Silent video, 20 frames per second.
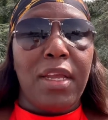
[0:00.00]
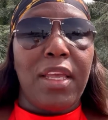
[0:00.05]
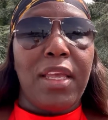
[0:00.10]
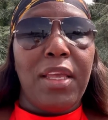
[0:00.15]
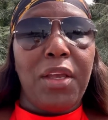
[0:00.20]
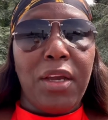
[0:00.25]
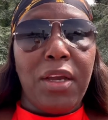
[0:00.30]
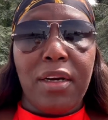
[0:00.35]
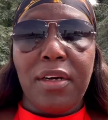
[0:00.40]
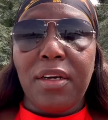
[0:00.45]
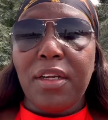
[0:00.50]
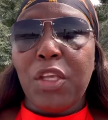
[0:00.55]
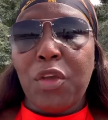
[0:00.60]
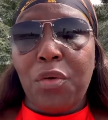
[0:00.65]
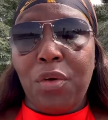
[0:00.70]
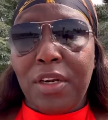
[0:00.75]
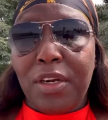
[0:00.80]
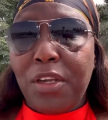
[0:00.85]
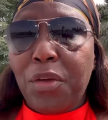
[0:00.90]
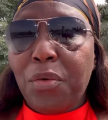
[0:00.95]

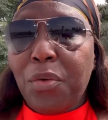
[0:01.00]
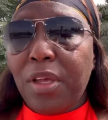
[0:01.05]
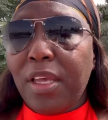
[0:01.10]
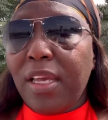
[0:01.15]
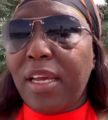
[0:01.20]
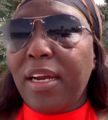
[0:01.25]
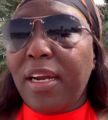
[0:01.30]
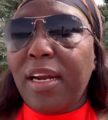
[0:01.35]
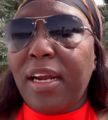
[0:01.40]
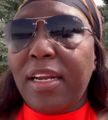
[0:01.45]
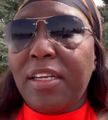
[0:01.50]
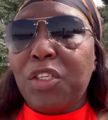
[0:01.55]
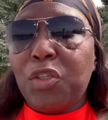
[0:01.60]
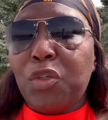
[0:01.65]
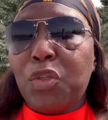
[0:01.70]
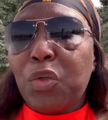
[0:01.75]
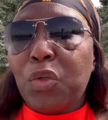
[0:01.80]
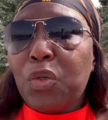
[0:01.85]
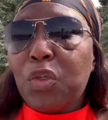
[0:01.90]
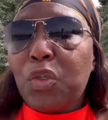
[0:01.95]
new here and you
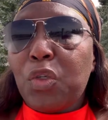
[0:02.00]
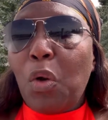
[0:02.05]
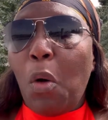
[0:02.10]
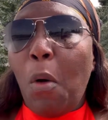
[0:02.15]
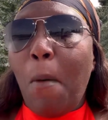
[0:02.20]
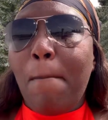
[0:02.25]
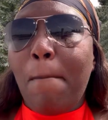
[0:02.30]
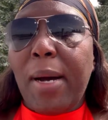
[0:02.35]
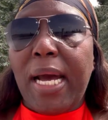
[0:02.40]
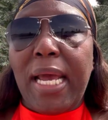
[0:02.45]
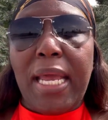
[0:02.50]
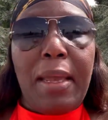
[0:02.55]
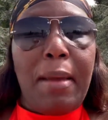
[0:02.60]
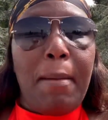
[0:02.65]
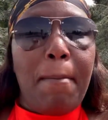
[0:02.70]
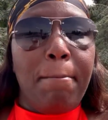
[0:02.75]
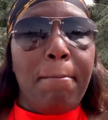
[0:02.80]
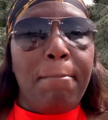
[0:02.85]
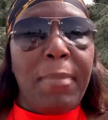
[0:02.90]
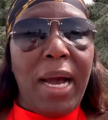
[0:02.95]
don't know my
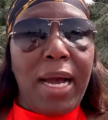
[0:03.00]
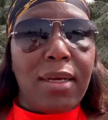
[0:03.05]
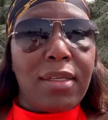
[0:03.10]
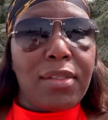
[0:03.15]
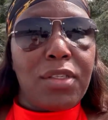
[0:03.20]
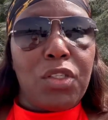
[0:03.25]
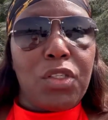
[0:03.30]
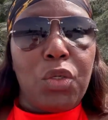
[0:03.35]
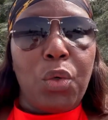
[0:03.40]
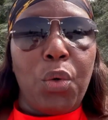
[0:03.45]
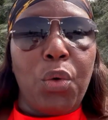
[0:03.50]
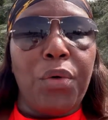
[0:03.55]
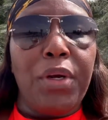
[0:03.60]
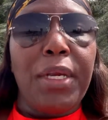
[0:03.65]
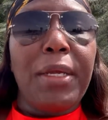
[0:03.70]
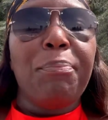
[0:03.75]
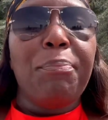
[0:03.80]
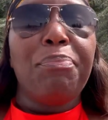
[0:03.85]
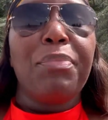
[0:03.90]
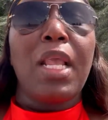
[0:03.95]
backstory.